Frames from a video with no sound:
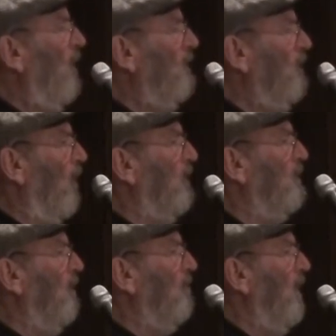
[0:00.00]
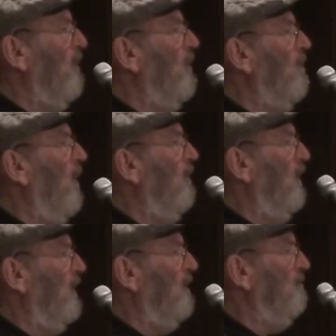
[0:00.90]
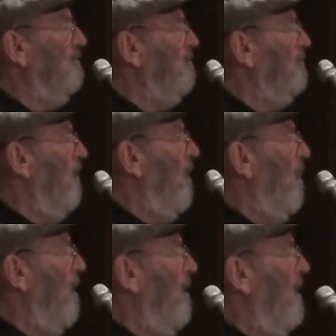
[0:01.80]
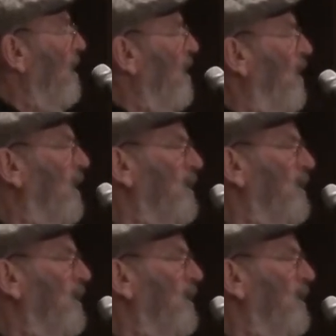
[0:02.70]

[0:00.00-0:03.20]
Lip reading: odd socks on both of my feet. I